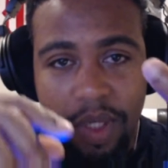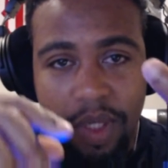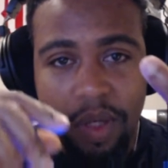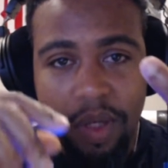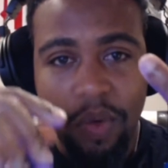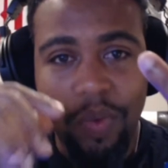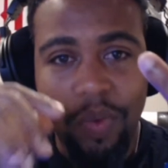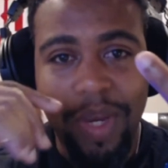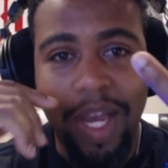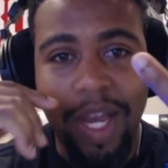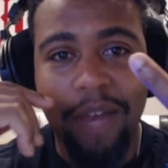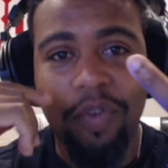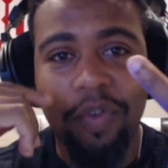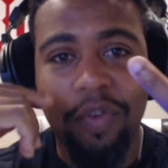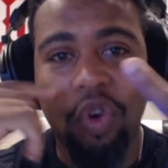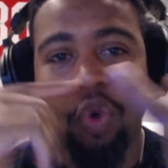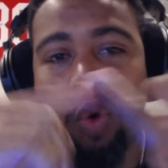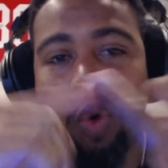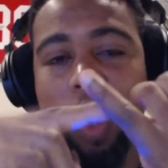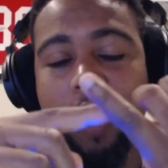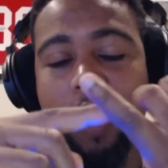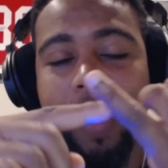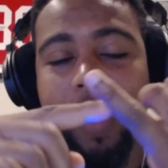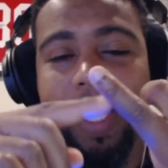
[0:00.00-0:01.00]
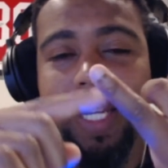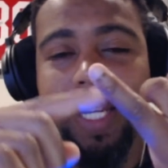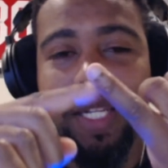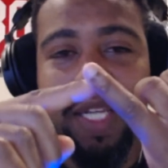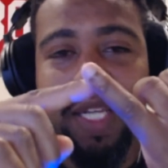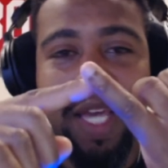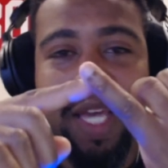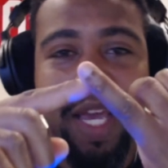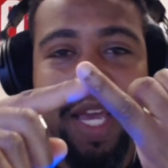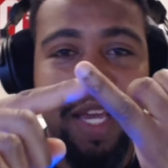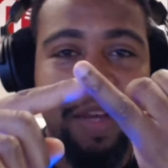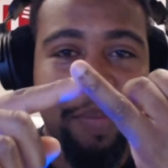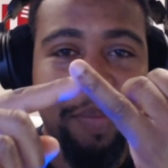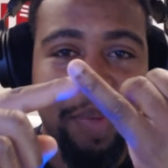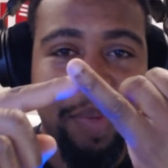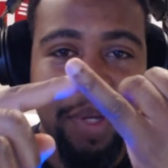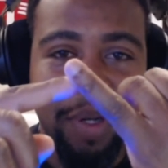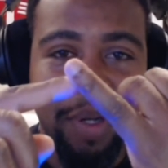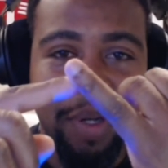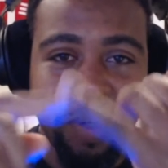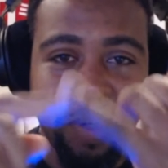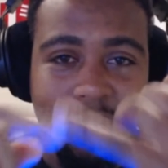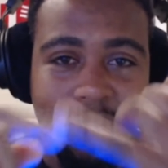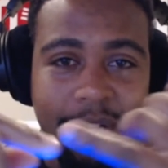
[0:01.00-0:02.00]
we have Quarian
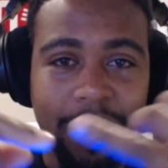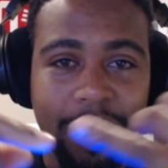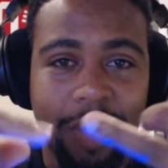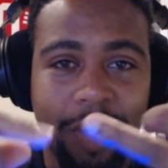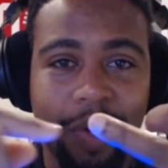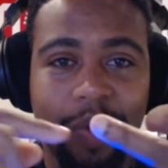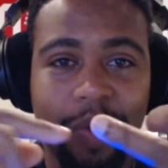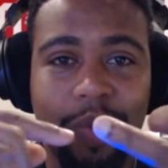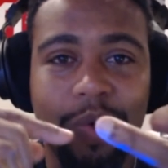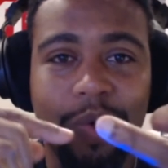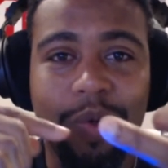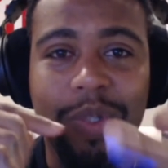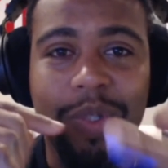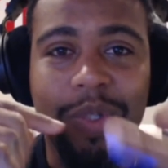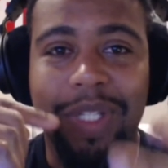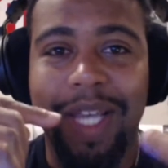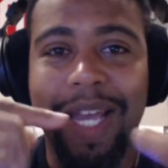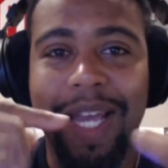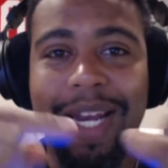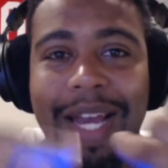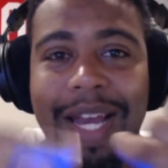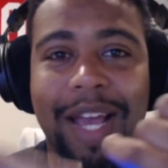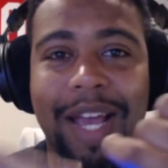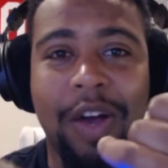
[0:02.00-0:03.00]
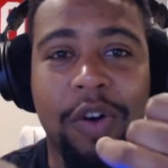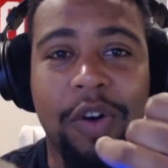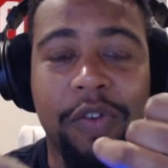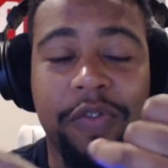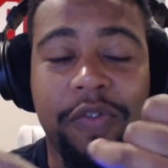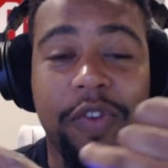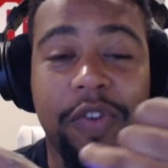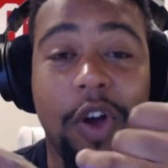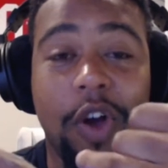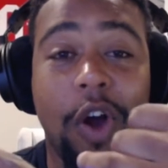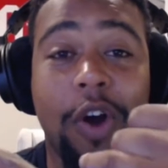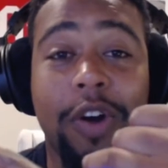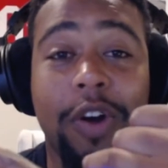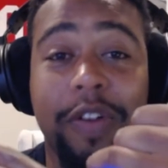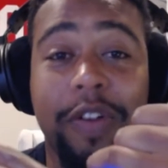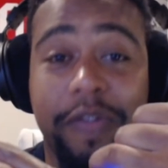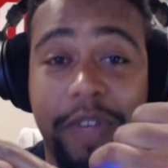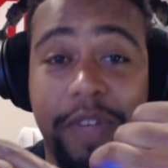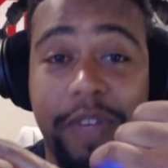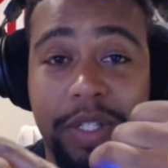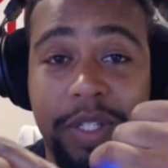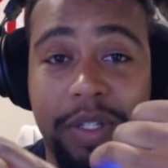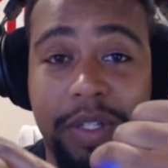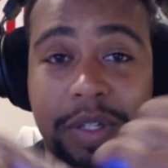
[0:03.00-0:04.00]
Kegbeard, who's an elf
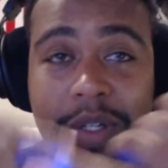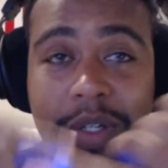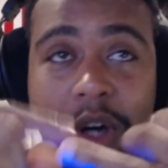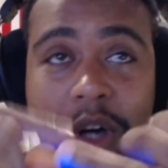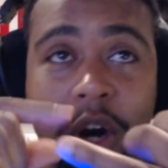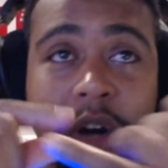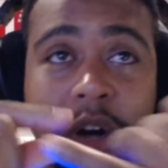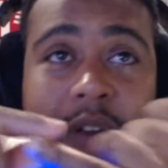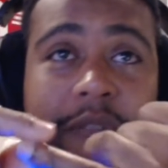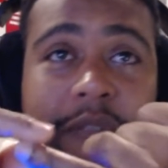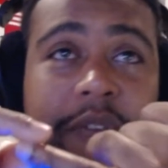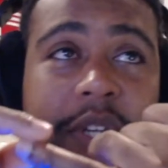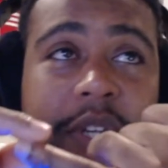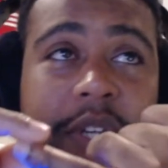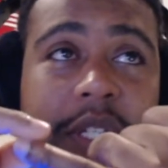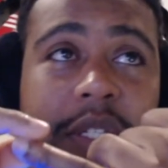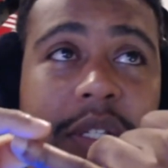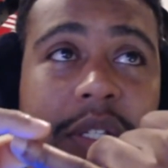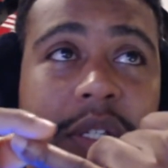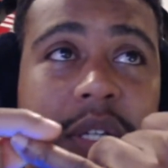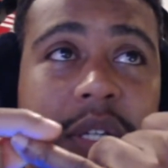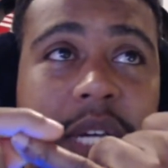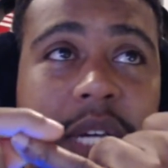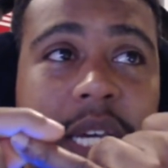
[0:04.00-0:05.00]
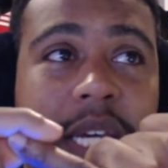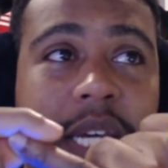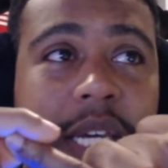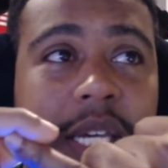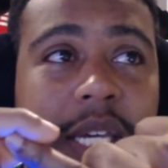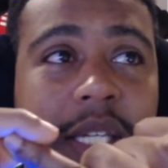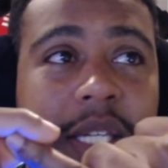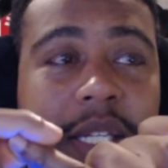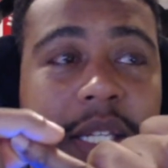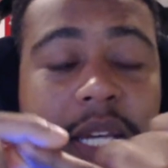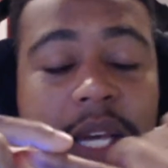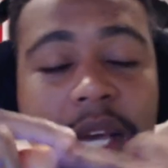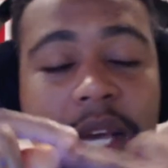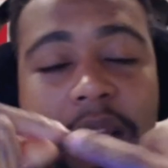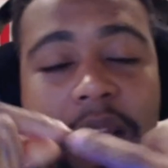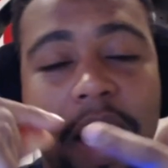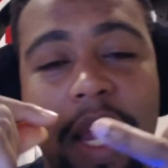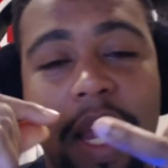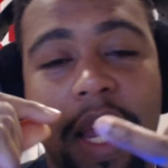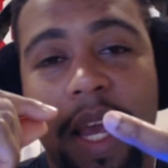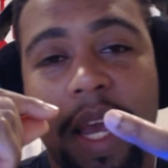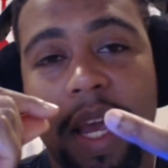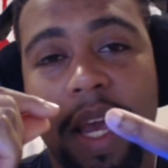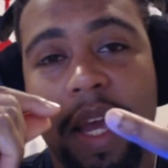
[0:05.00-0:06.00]
artificer. Artificer is
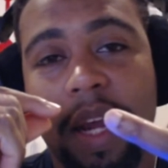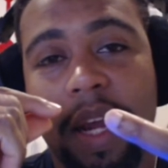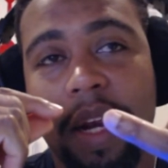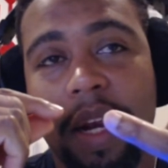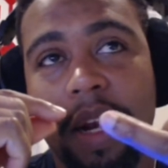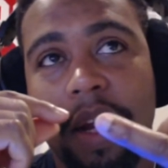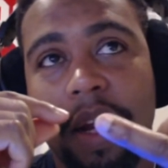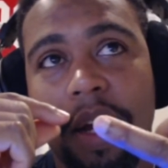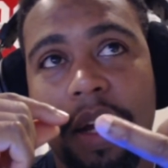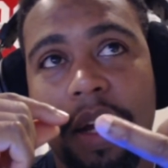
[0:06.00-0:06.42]
an